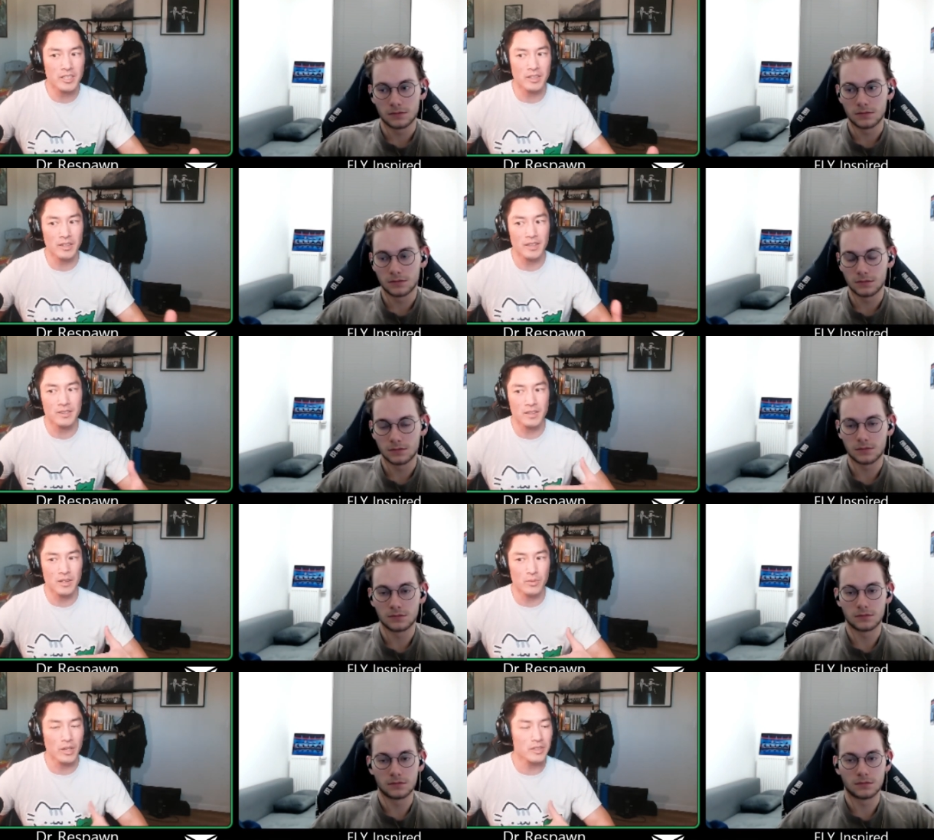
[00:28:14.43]
Speaker 1: unless
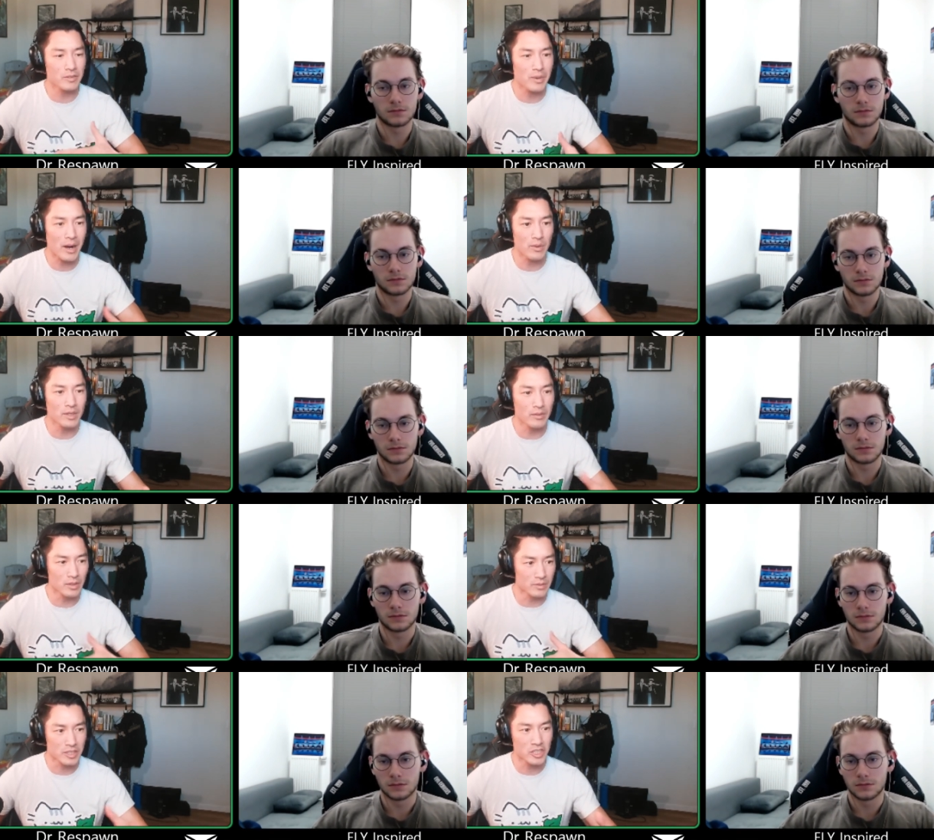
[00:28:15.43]
the relative power
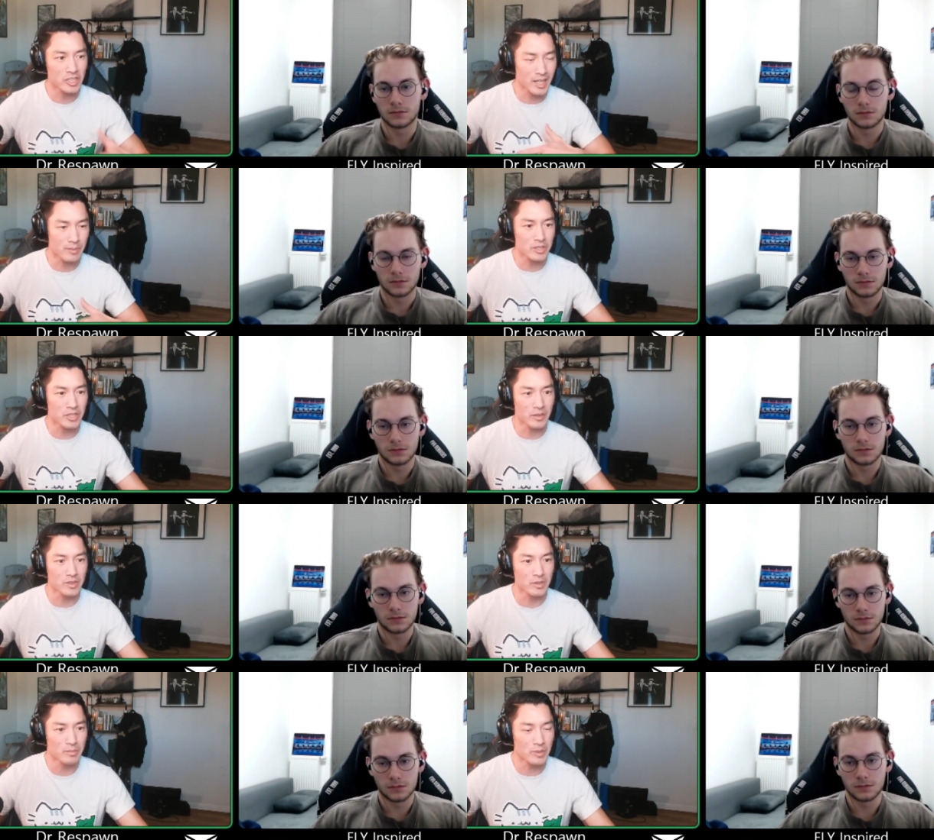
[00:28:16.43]
level of each champ
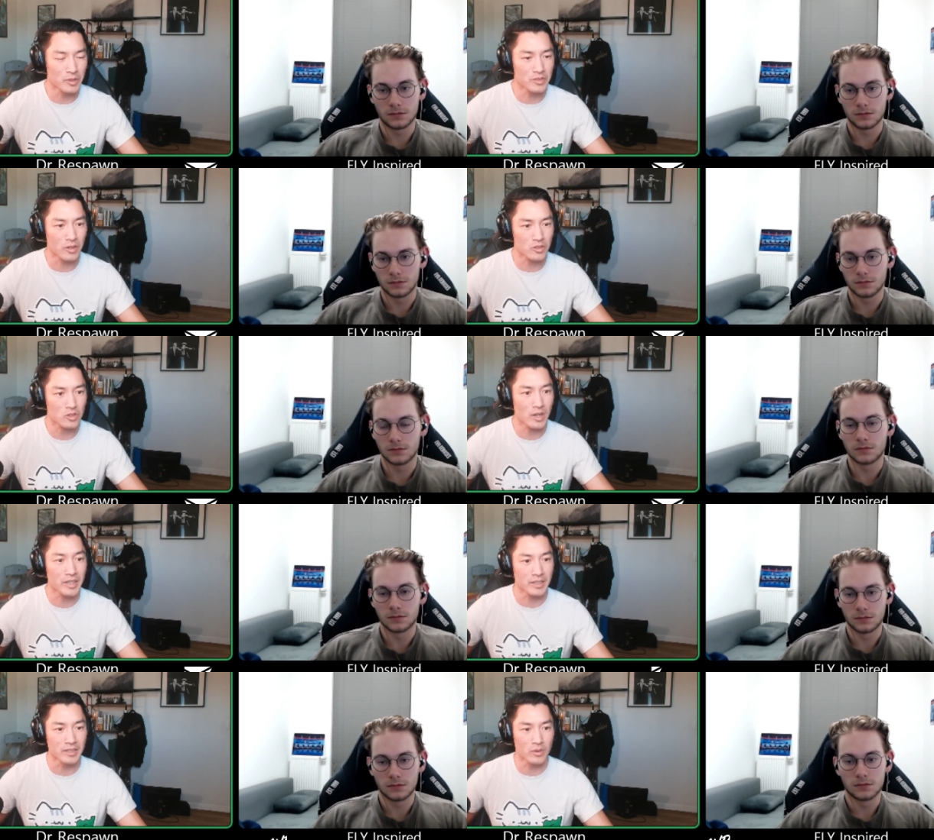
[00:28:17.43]
shifts and people just aren't
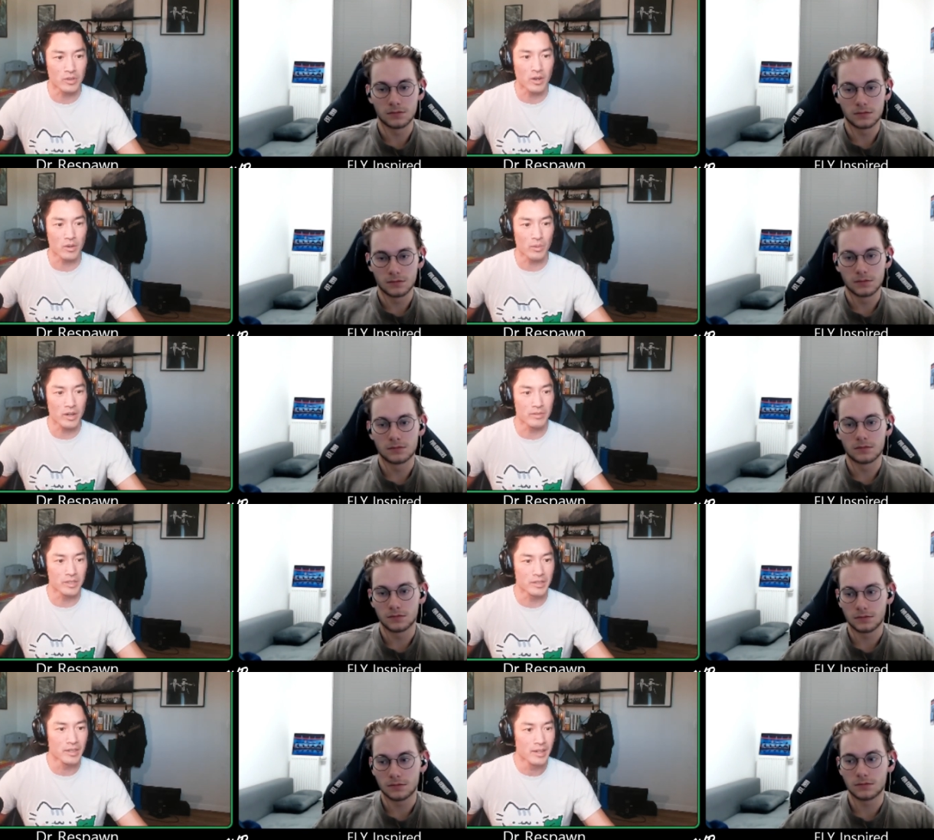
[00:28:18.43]
trying it or aren't aware of
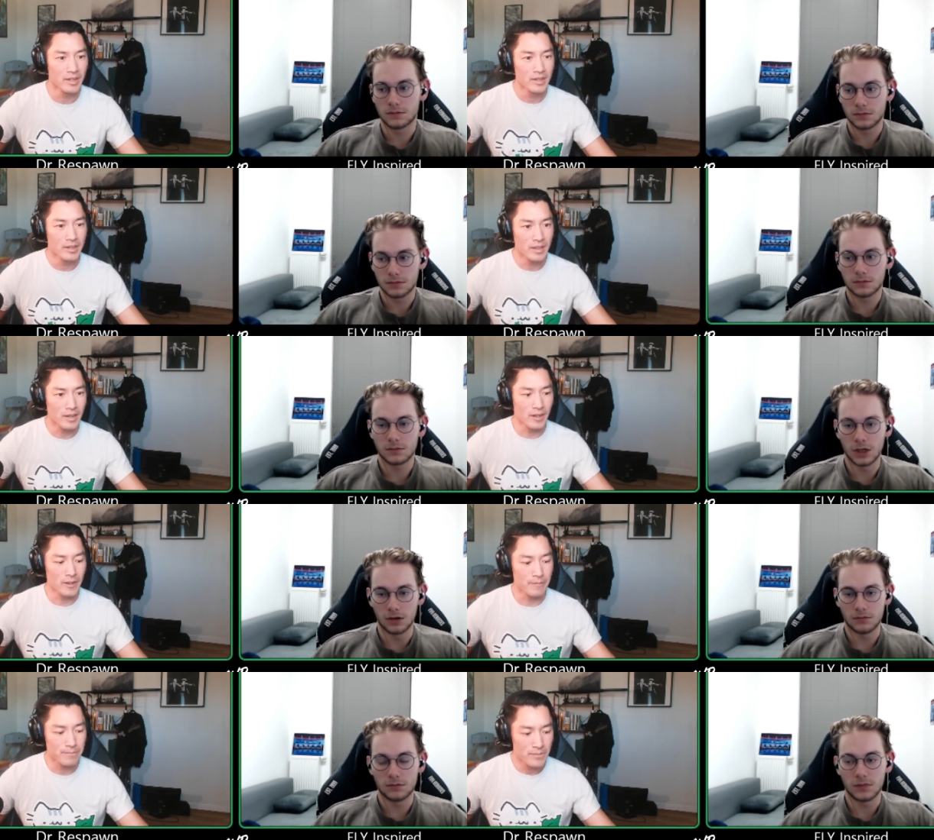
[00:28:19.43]
it
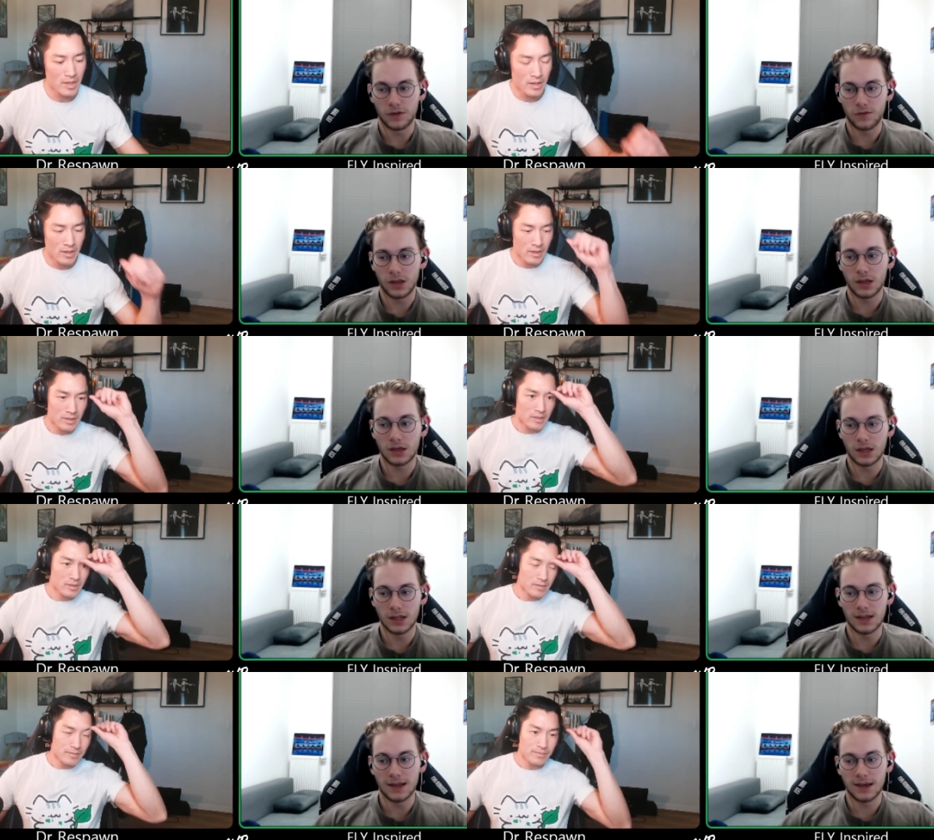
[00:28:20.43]
yeah,
Speaker 2: um, I think
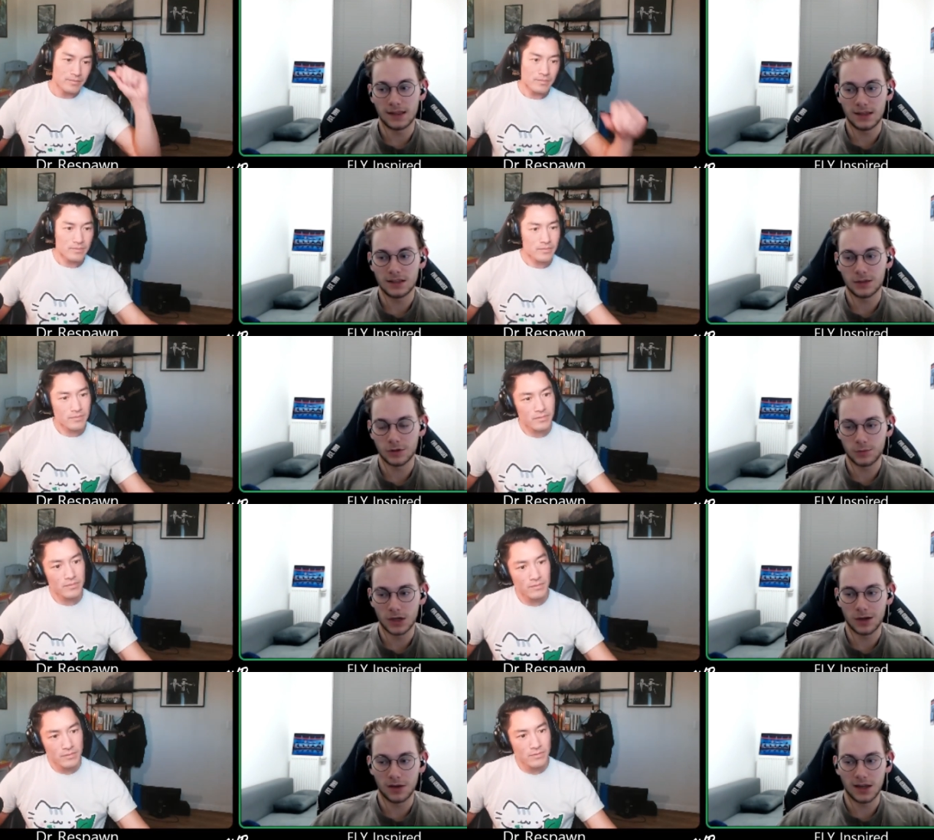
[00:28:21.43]
in an A at least it was
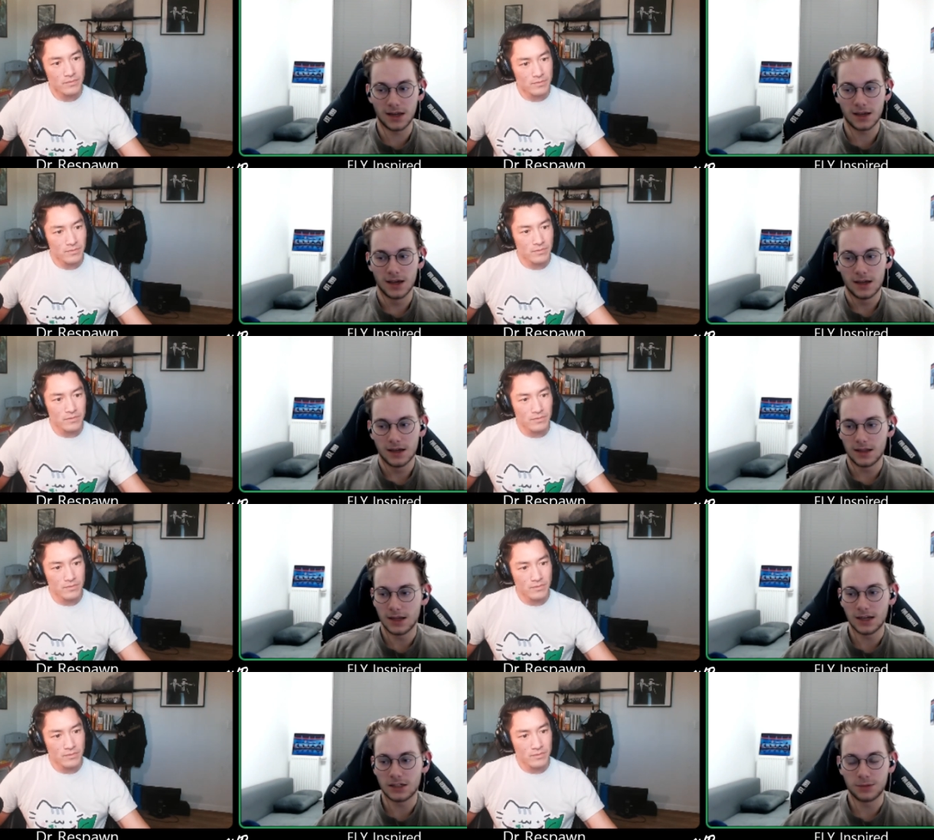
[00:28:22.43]
probably like uh,
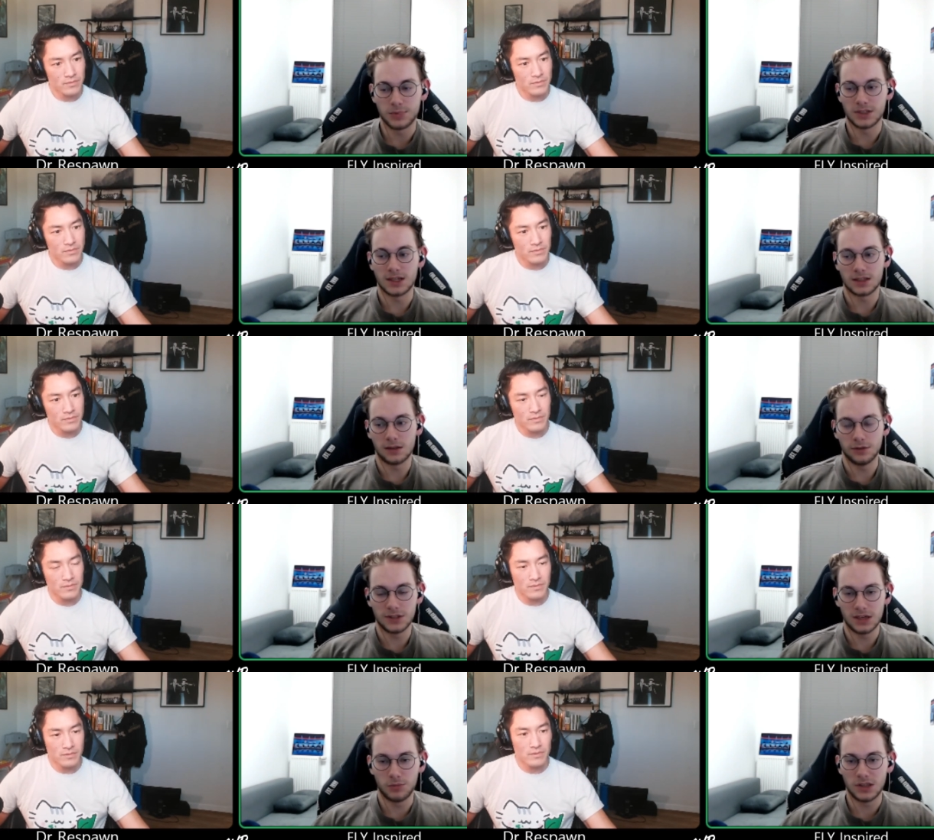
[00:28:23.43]
the rank champions started
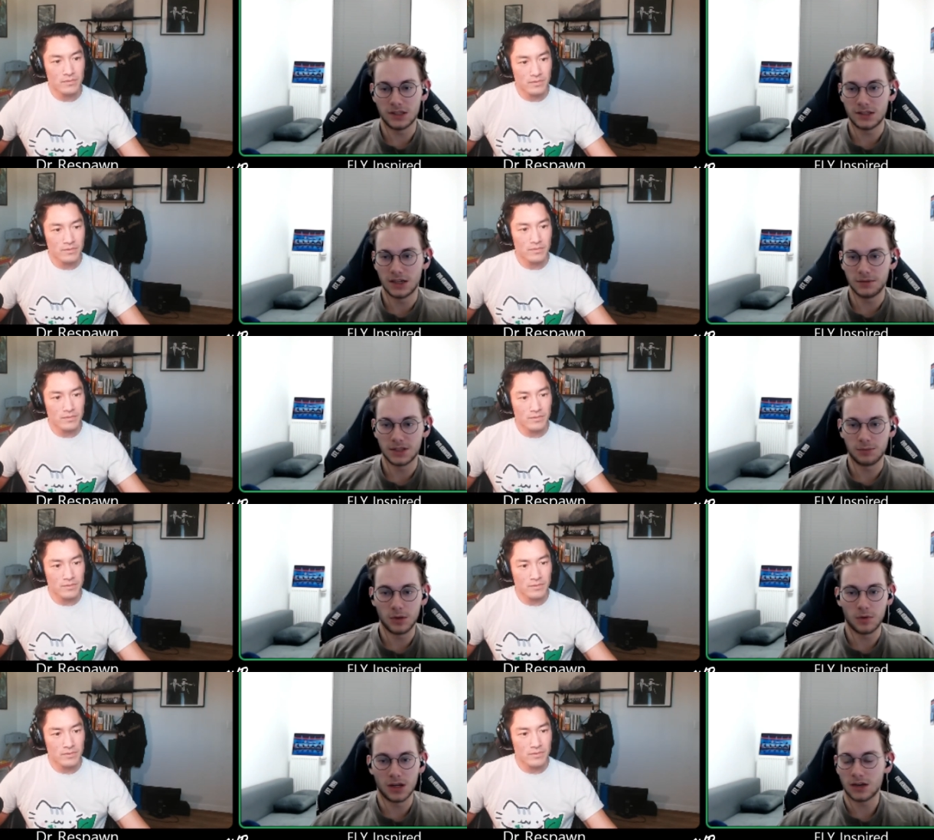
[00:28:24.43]
losing a bit in scrims, and
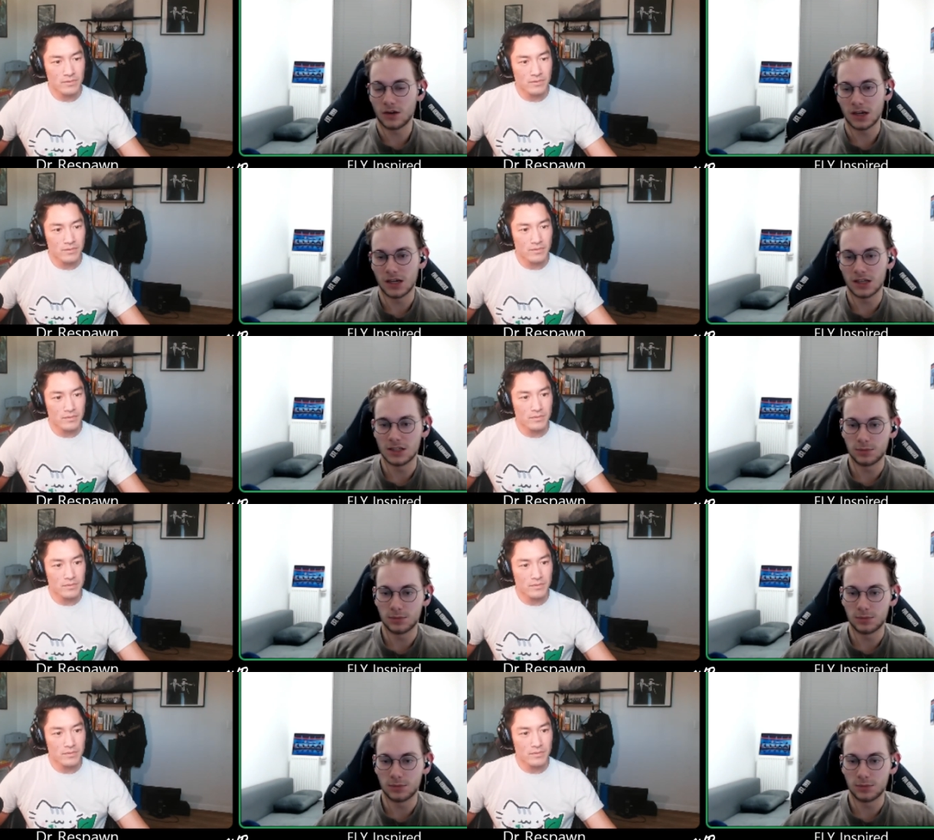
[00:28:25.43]
people were like, okay, let's just